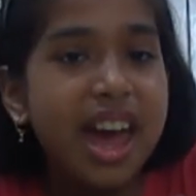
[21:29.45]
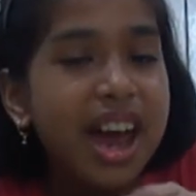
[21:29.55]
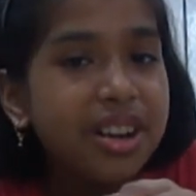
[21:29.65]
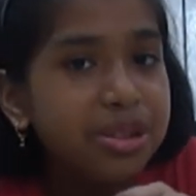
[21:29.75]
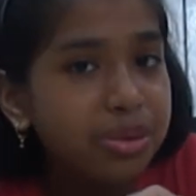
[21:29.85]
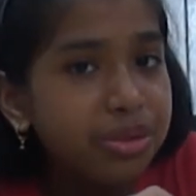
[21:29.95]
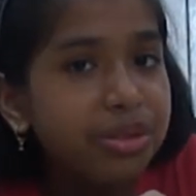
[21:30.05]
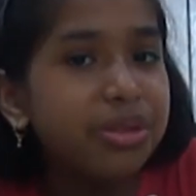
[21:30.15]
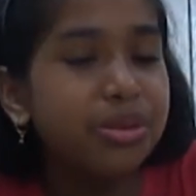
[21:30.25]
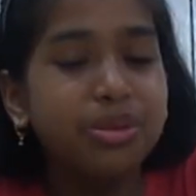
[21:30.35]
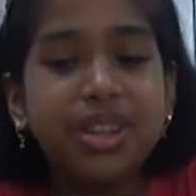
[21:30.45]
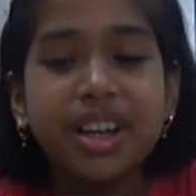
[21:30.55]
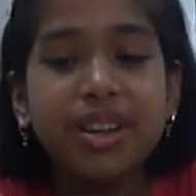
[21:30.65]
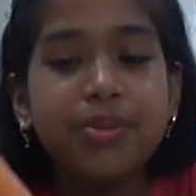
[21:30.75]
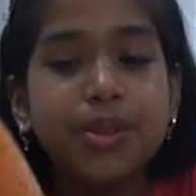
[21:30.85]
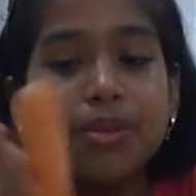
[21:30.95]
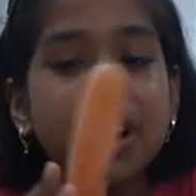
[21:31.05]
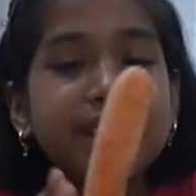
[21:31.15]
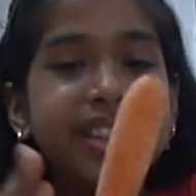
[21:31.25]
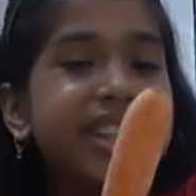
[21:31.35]
And do you know that if you
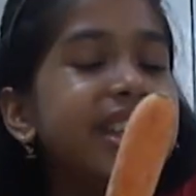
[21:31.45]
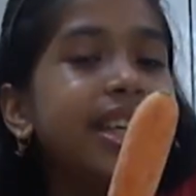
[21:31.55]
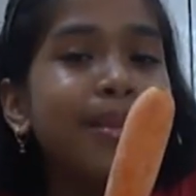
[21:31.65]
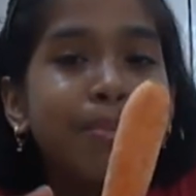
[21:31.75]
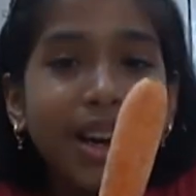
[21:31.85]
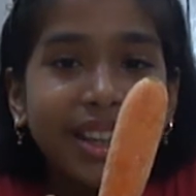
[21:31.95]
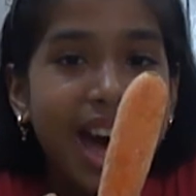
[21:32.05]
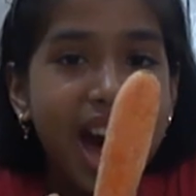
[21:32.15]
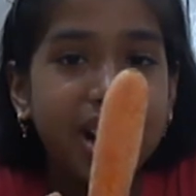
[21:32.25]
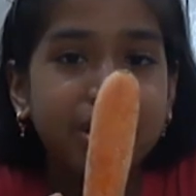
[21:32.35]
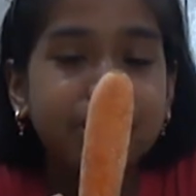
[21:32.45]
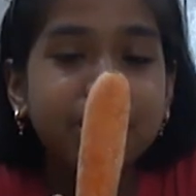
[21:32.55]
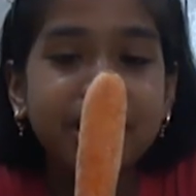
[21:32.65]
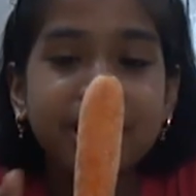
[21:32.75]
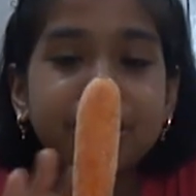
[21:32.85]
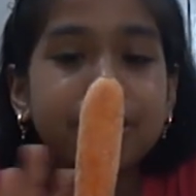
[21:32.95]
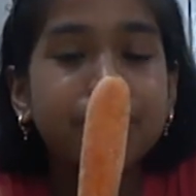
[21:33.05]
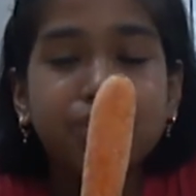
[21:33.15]
will keep a carrot into the